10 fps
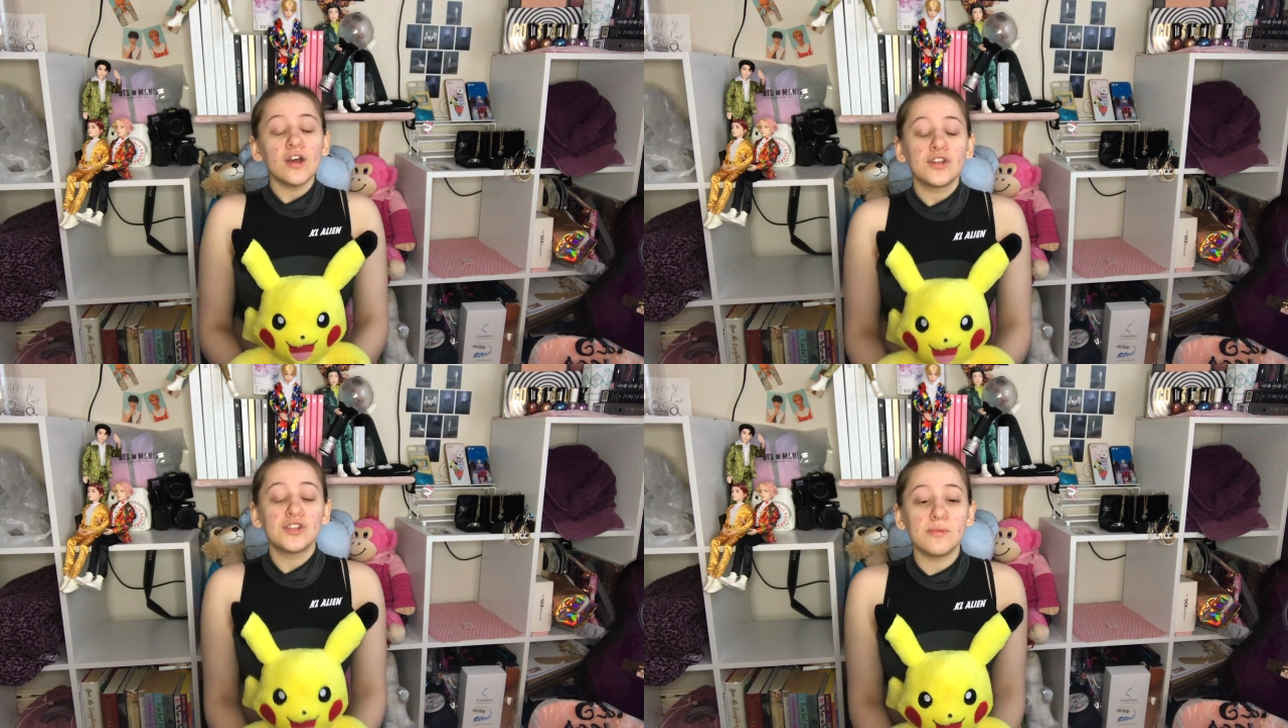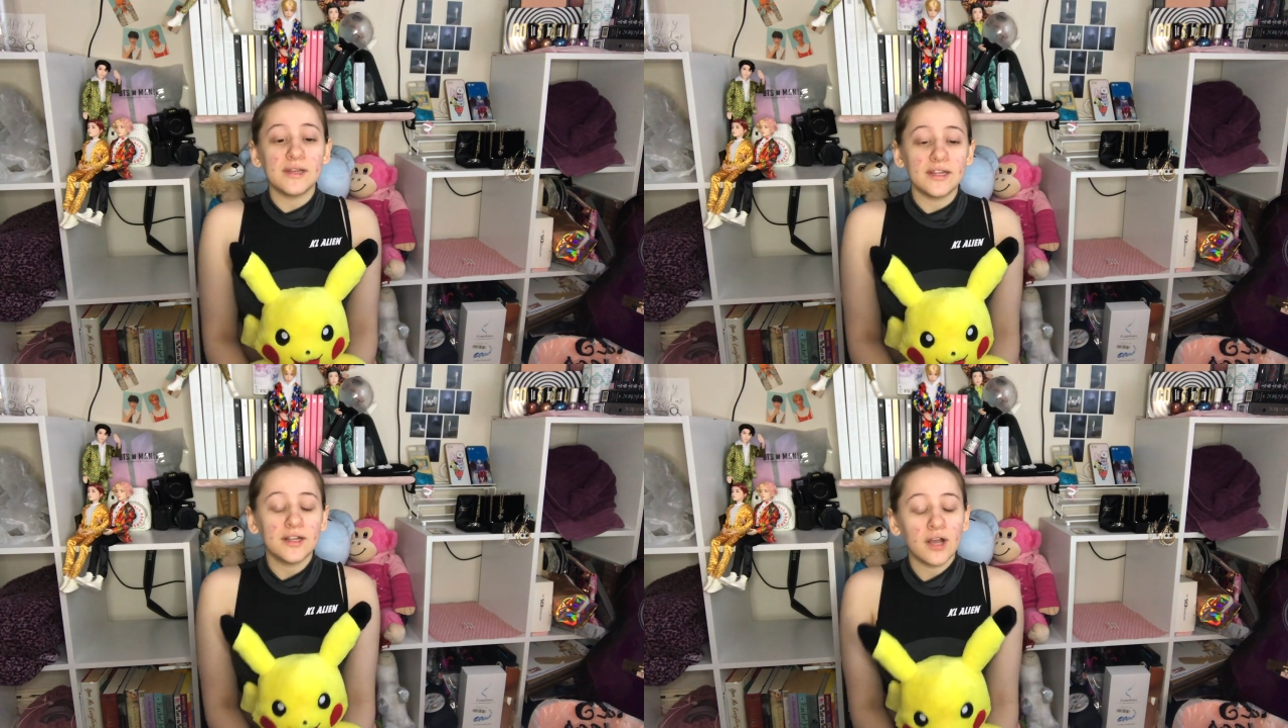
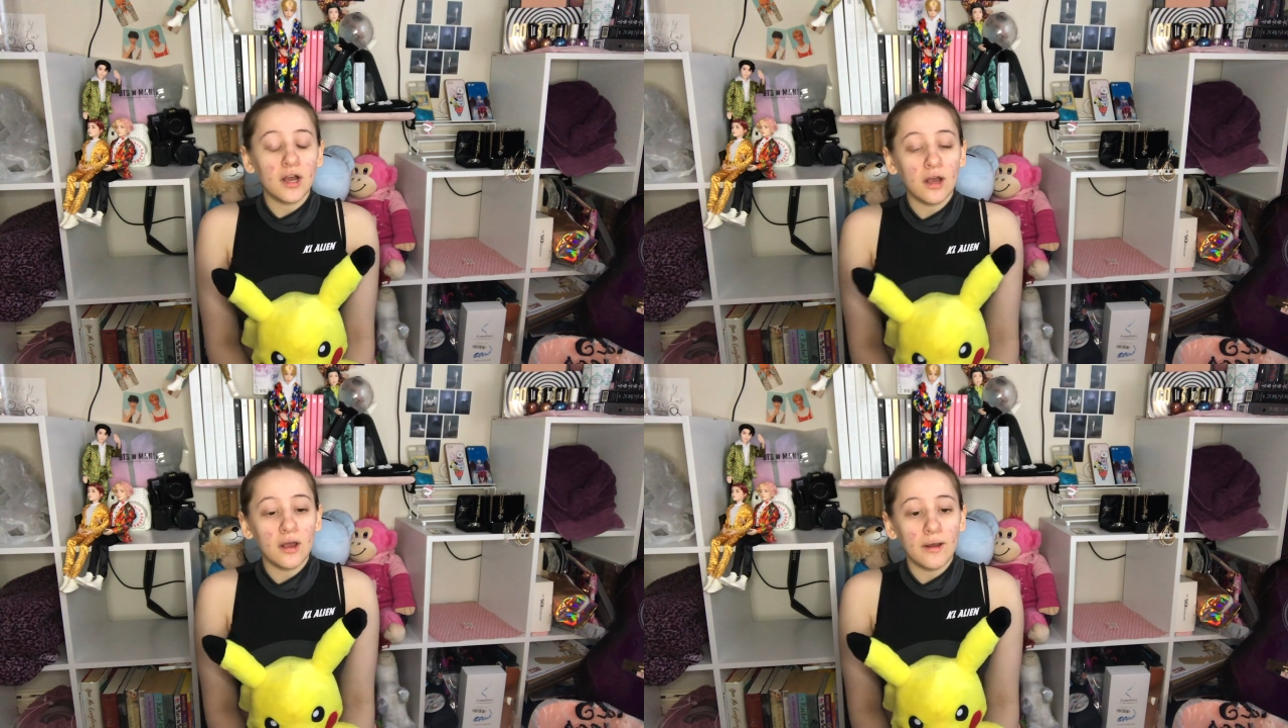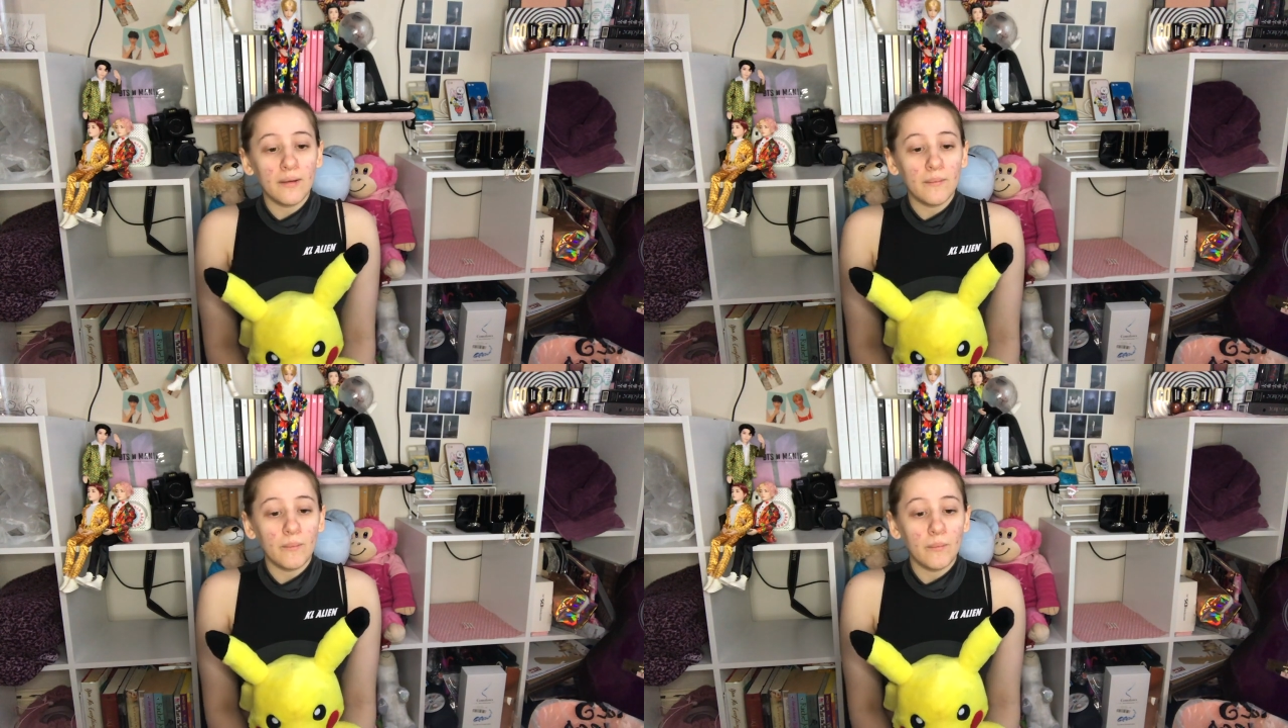doing
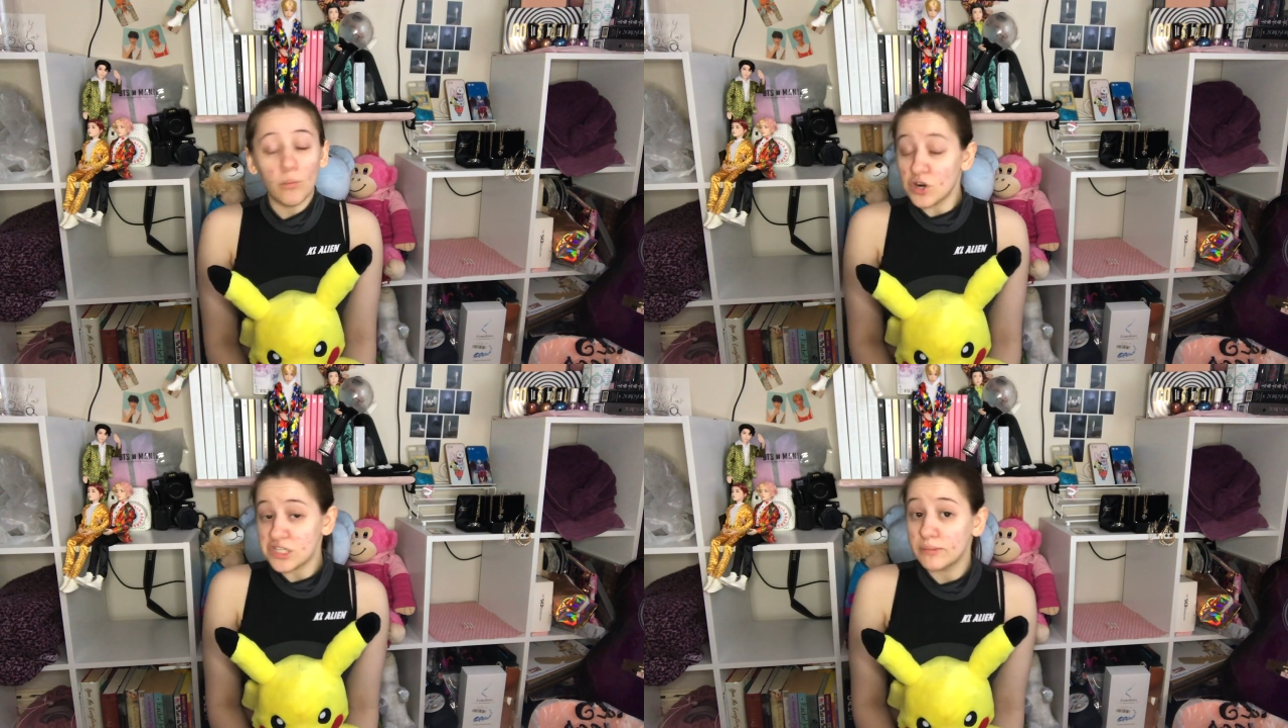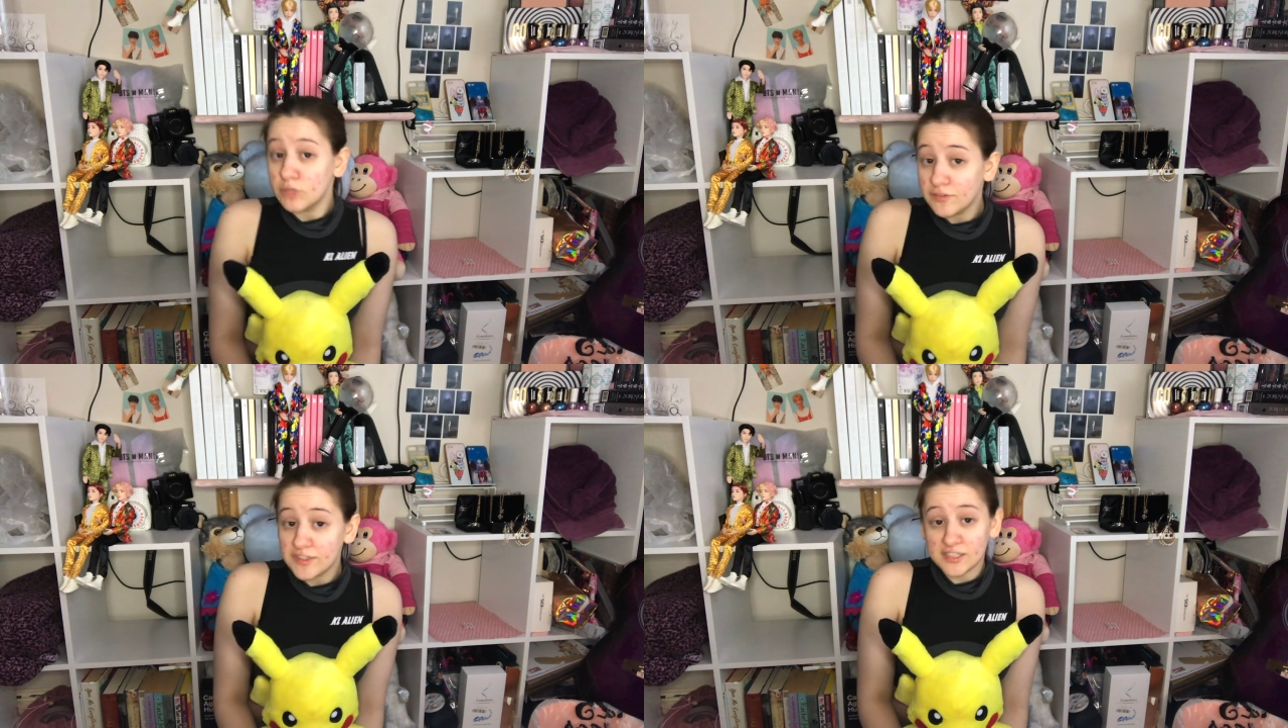um, watching
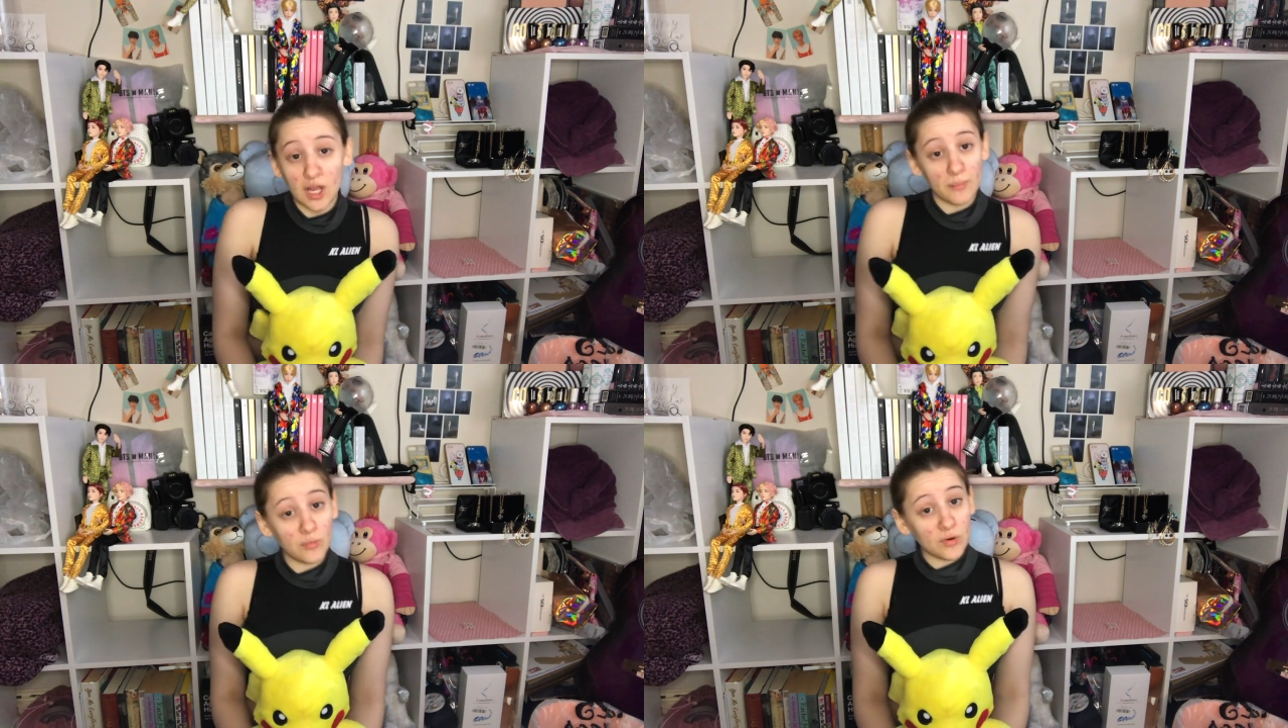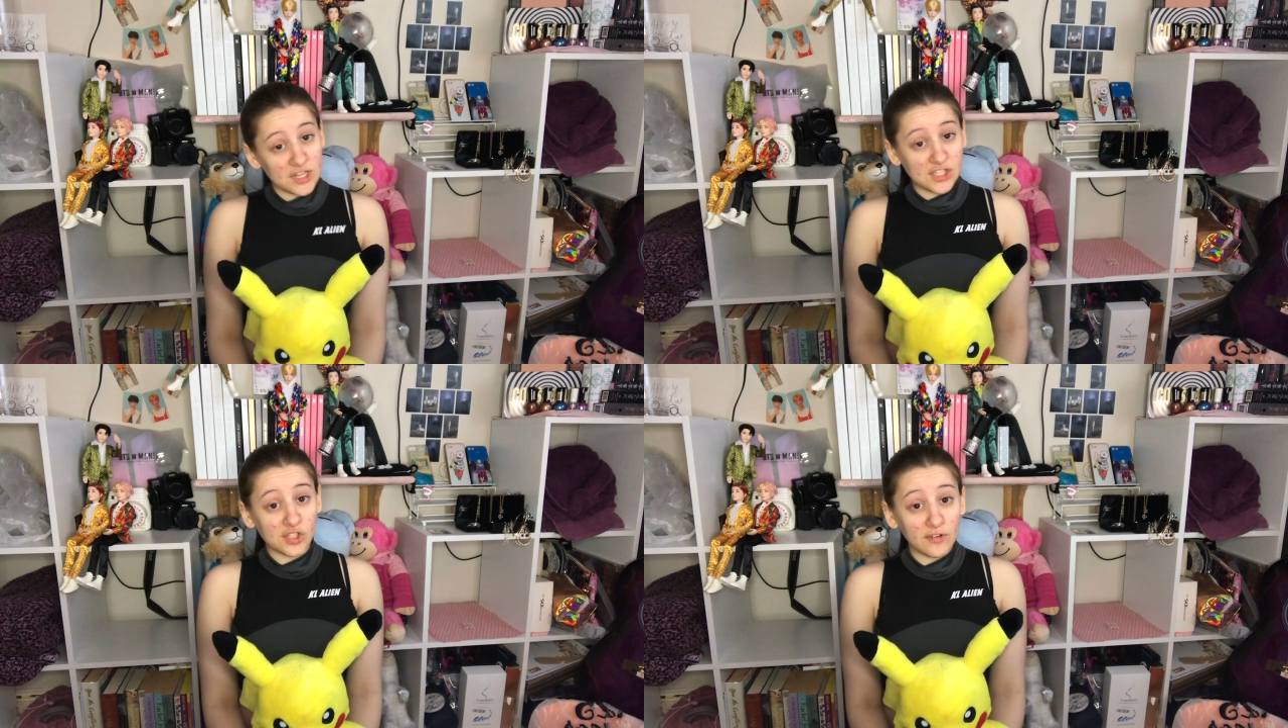movies that are more
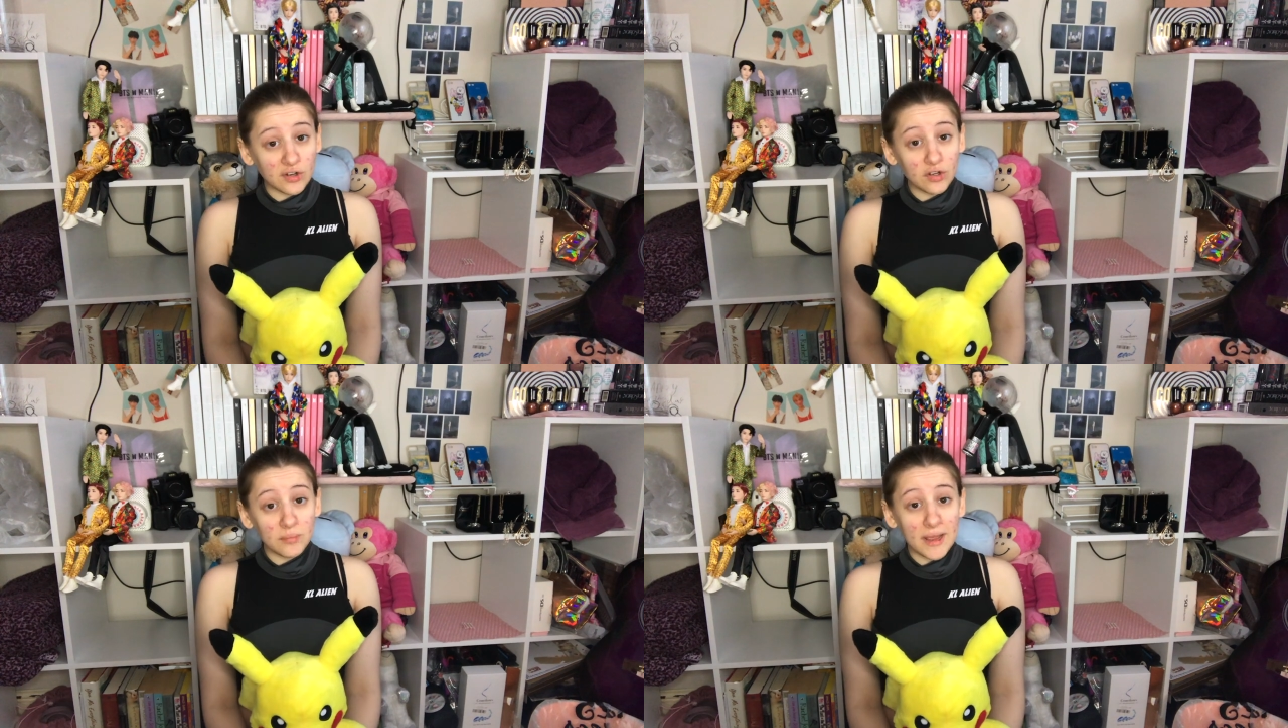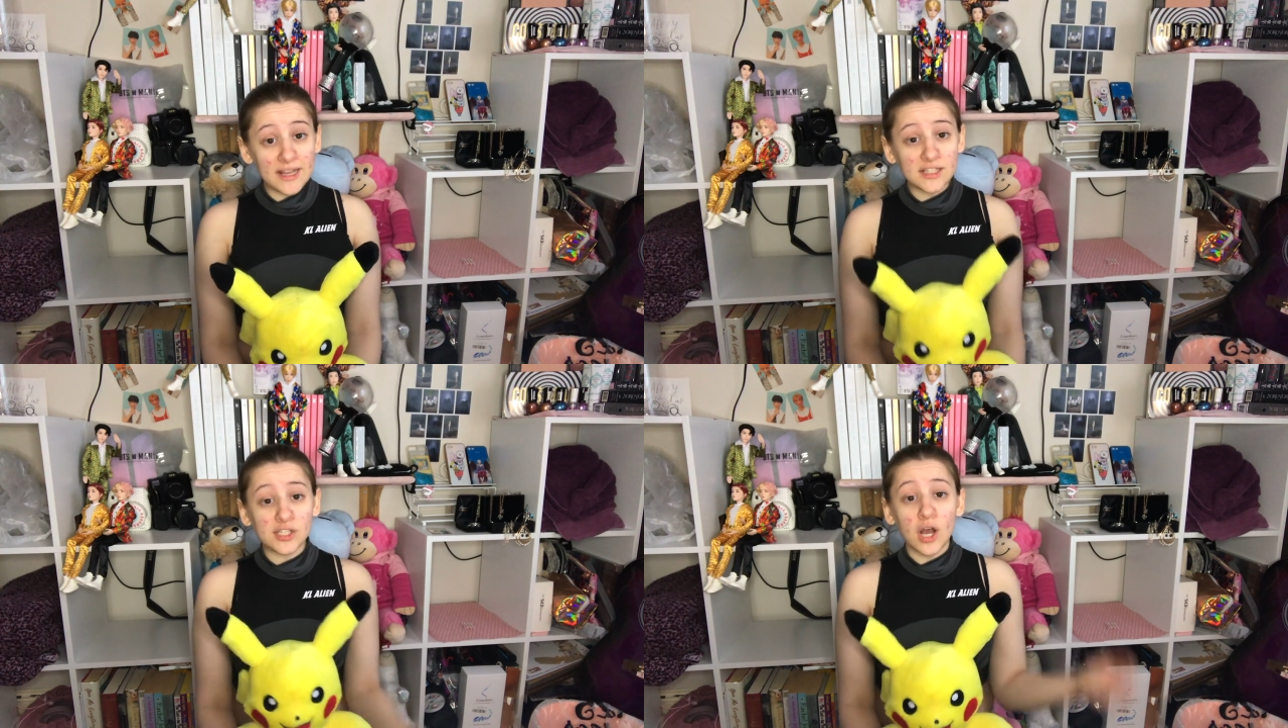historical
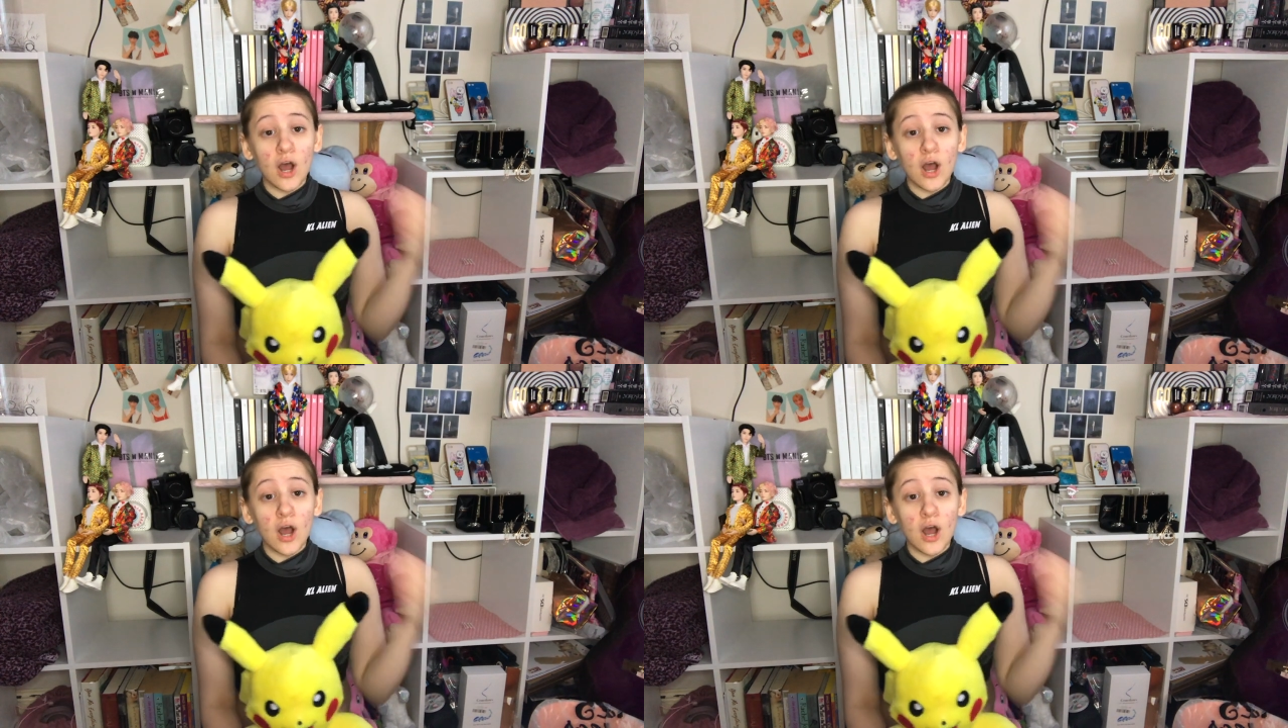based.